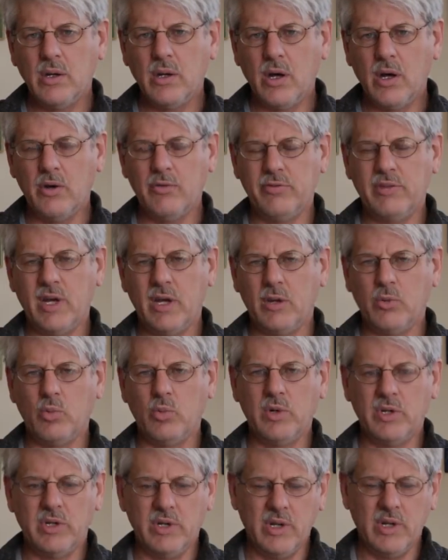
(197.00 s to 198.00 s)
of that
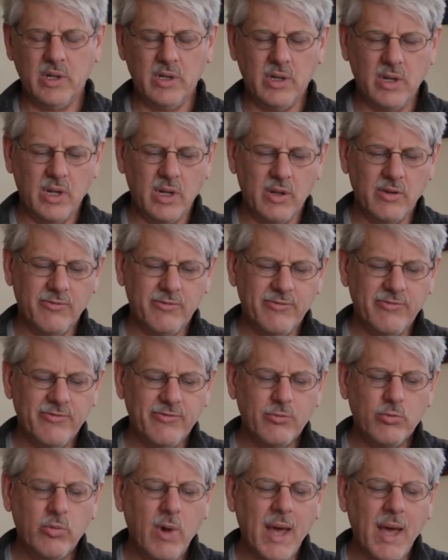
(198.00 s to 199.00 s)
would
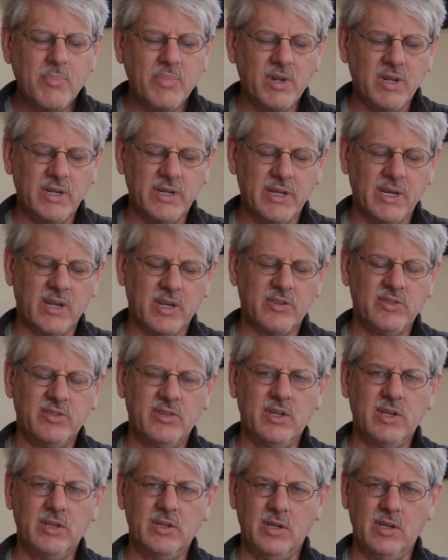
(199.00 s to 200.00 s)
rapidly
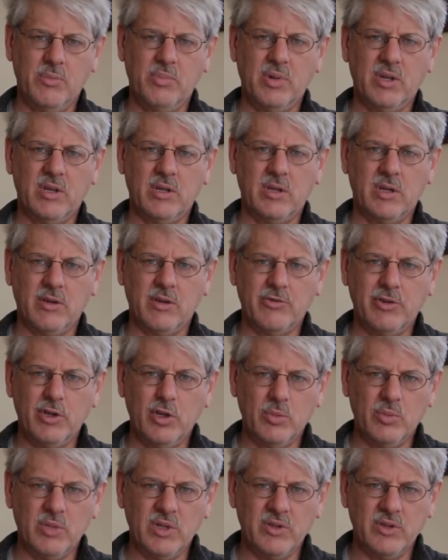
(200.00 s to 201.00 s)
exceed the ability of
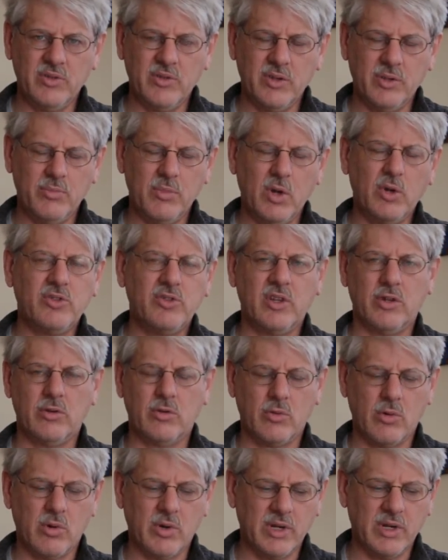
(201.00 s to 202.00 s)
humans and most
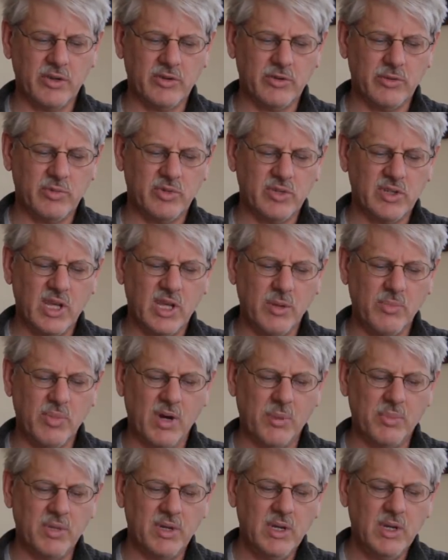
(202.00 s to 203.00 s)
other organisms to keep
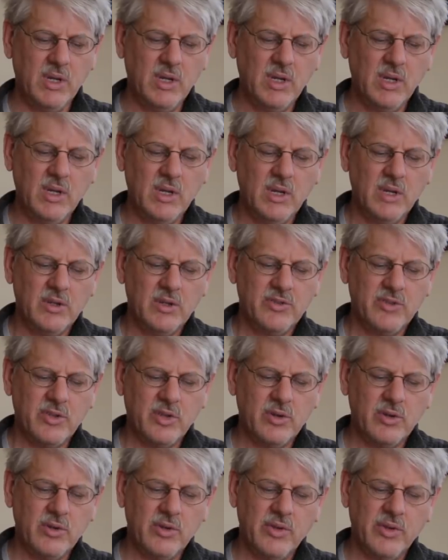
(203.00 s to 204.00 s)
up.
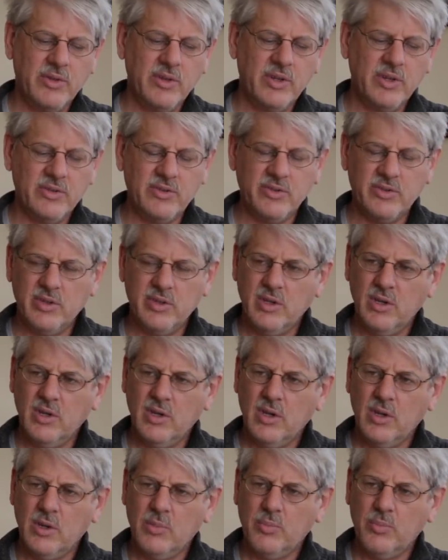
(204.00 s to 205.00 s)
So this
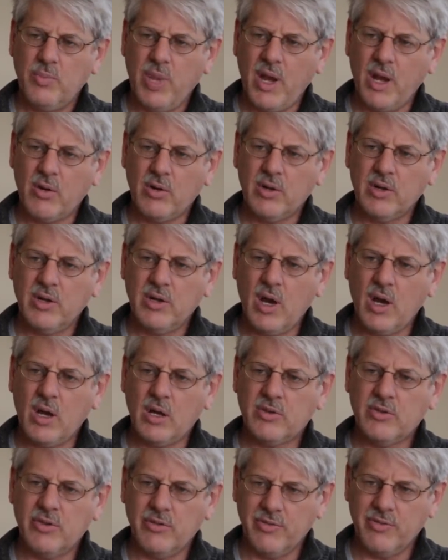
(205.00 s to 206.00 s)

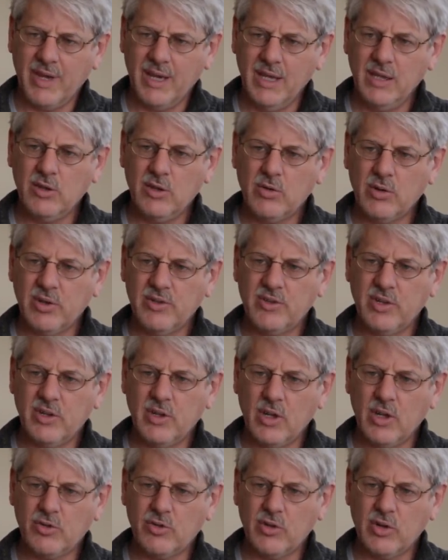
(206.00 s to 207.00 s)
paradox of increased
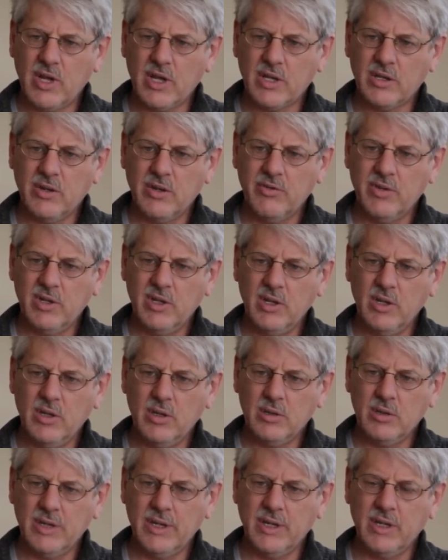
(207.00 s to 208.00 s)
industrial activity
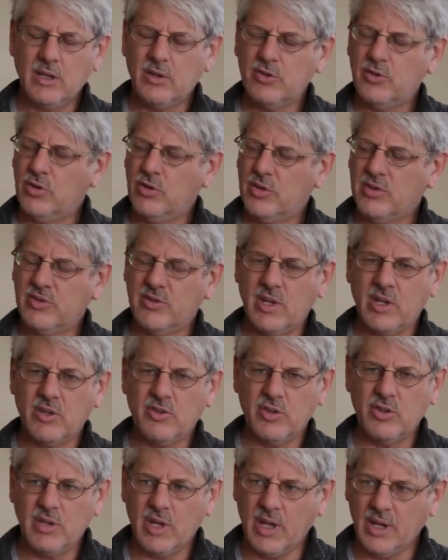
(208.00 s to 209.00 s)
leading to
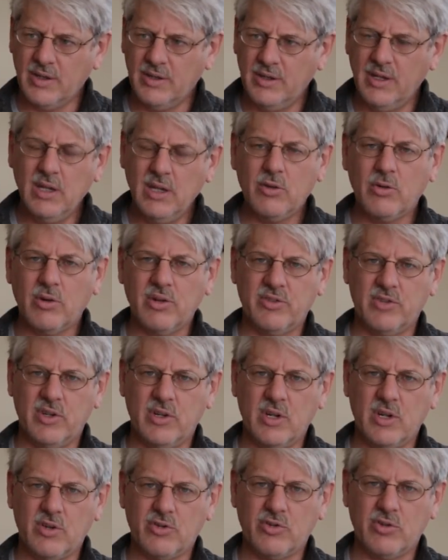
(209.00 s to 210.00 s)
extinction and decreased
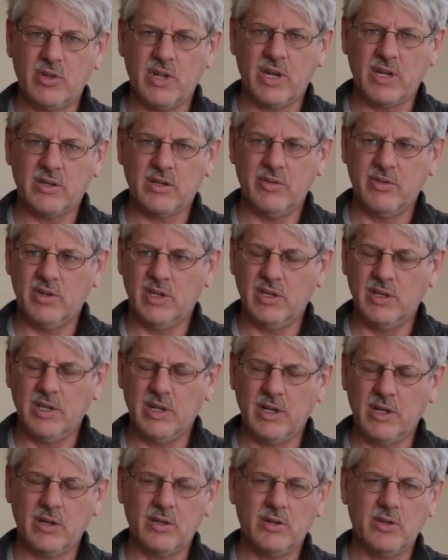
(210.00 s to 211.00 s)
industrial activity
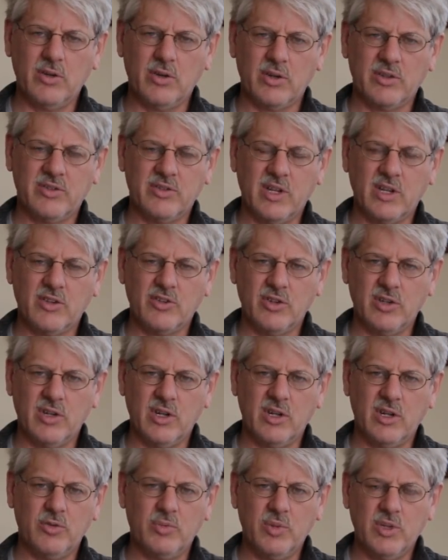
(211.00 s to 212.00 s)
leading to extinction
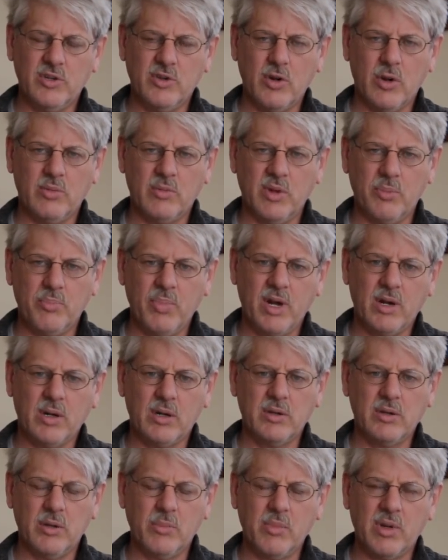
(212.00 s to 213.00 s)
has been termed the,
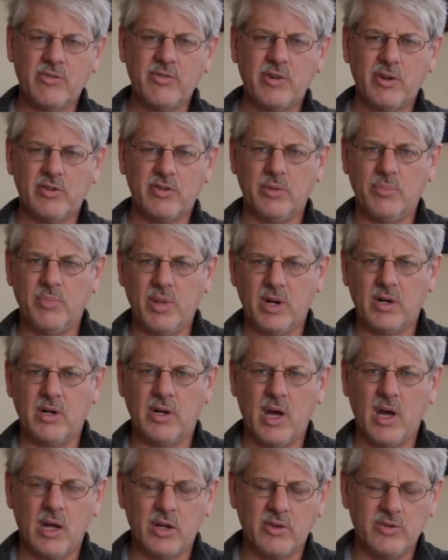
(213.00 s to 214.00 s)
the McPherson
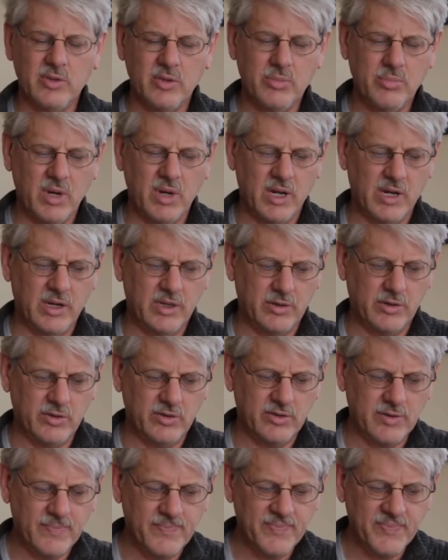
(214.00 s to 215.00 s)
paradox by
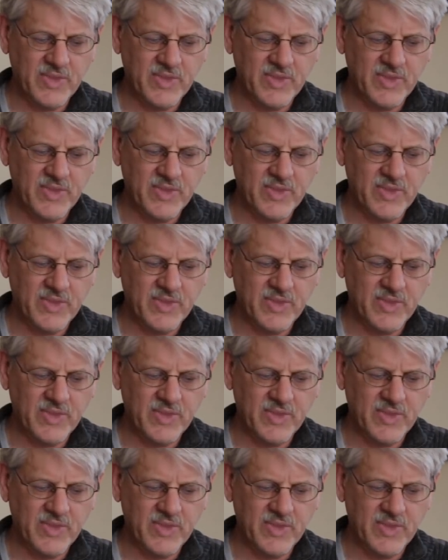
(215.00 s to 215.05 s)
others.